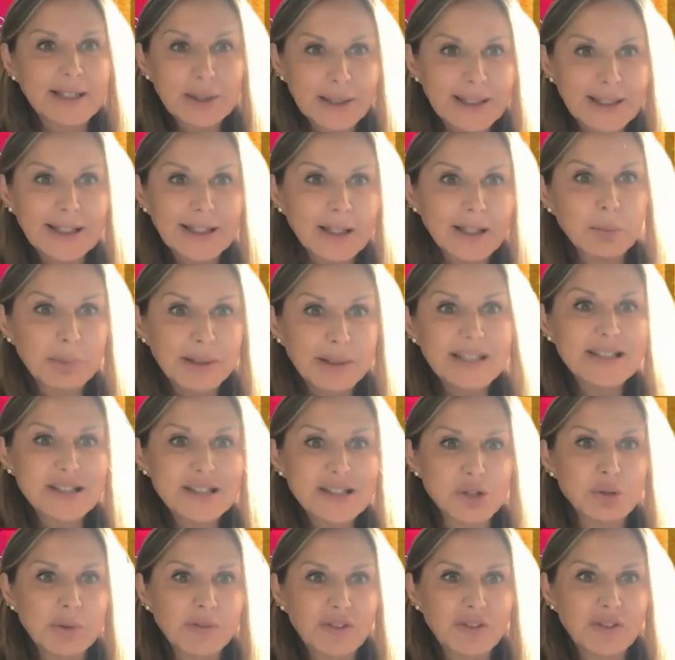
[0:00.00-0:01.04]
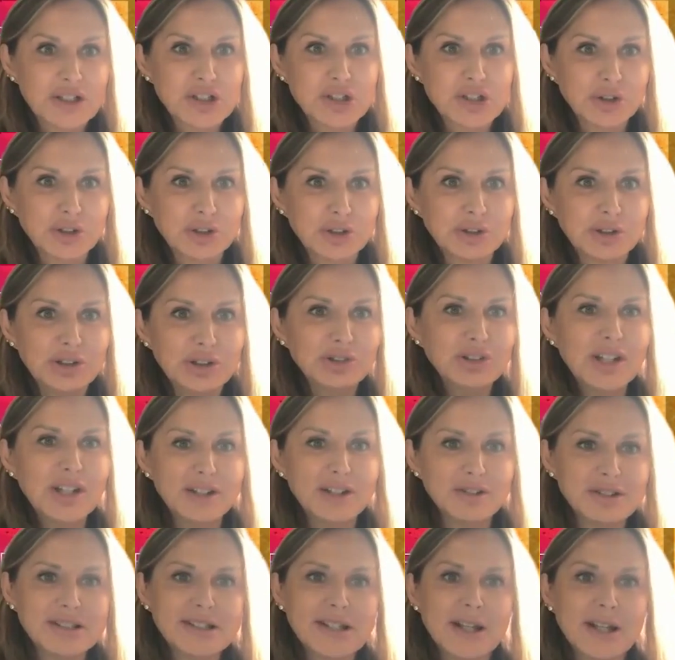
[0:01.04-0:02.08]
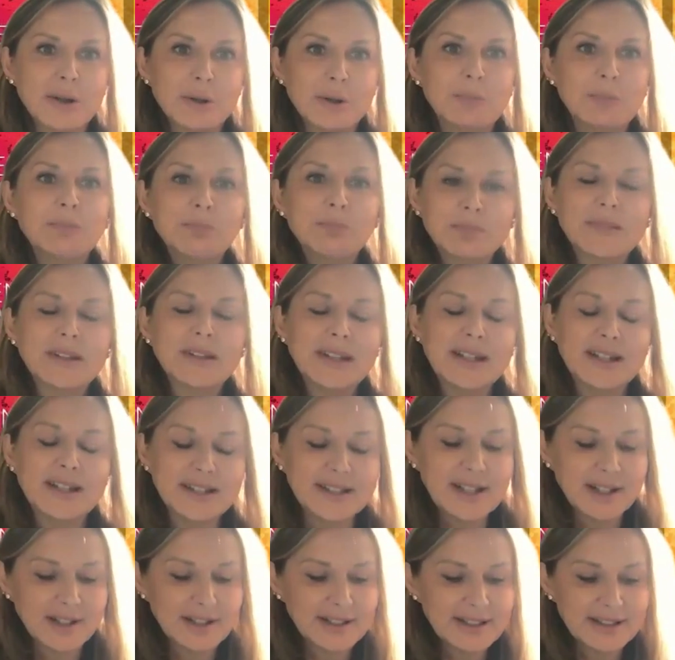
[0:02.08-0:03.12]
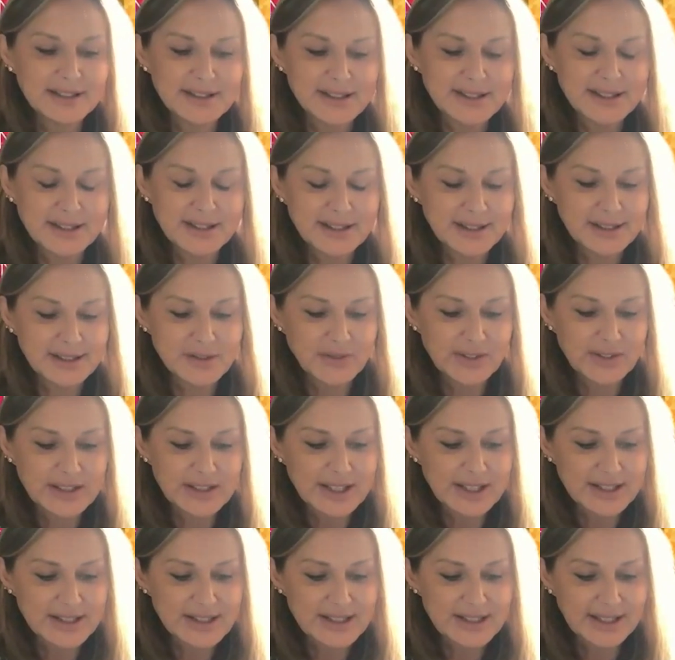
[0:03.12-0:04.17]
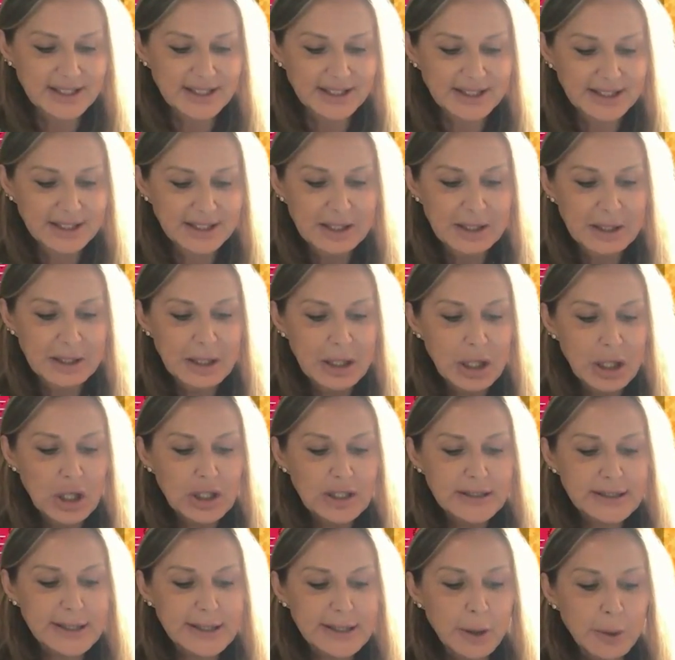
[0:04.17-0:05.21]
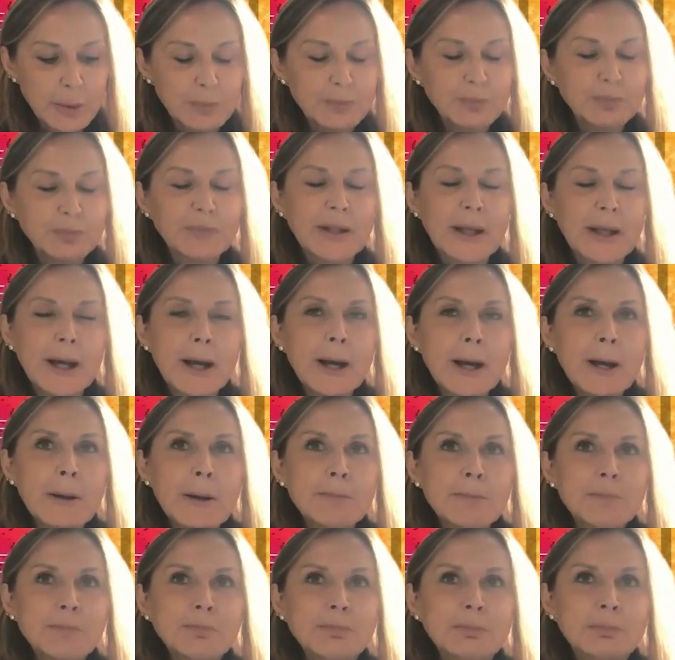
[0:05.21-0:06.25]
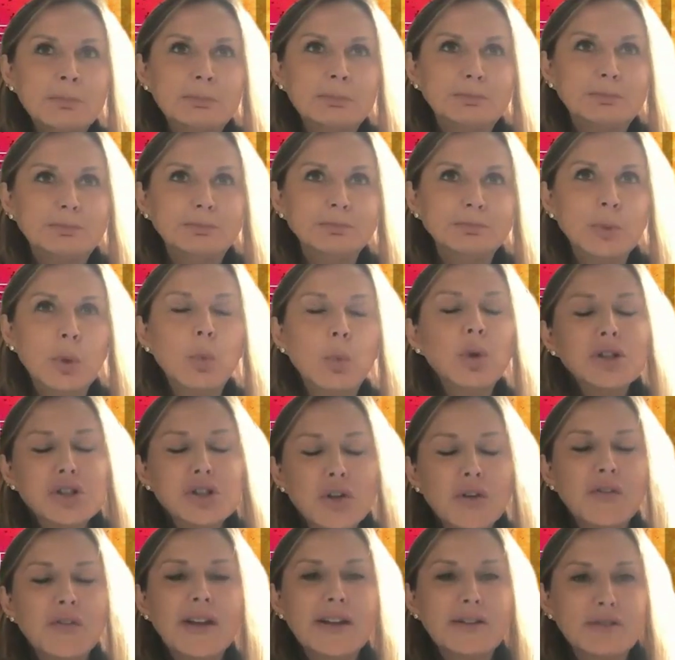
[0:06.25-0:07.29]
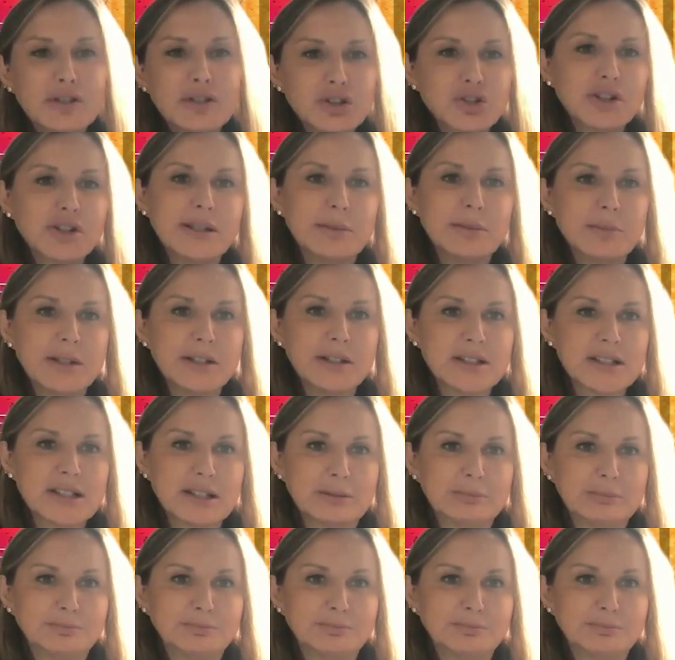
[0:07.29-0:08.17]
it'll be superficial, So it's fantastic. So what's your favorite treatment?